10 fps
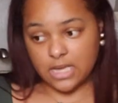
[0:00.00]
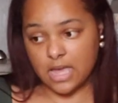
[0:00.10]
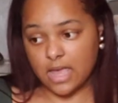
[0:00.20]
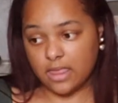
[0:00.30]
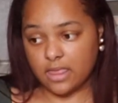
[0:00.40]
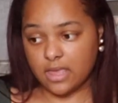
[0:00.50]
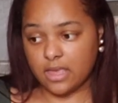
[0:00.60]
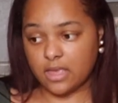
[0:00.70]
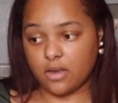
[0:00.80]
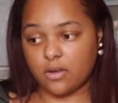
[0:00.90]
And
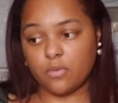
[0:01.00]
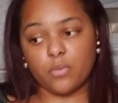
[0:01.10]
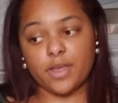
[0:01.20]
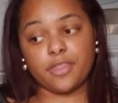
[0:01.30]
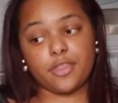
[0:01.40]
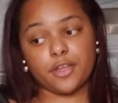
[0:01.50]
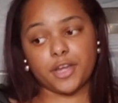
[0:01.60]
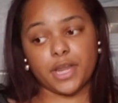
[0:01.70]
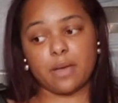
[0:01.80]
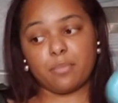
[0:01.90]
then
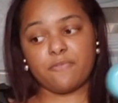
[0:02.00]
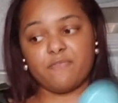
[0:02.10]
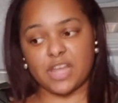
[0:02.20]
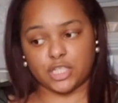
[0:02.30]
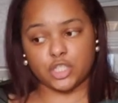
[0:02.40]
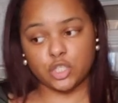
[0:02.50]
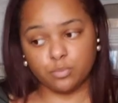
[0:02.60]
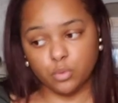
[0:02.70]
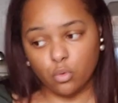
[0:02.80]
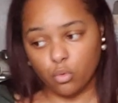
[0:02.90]
1/3 cup of
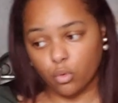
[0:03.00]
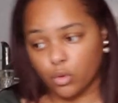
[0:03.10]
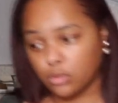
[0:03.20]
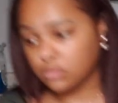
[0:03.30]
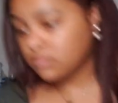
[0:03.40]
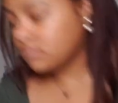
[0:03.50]
vegetable oil.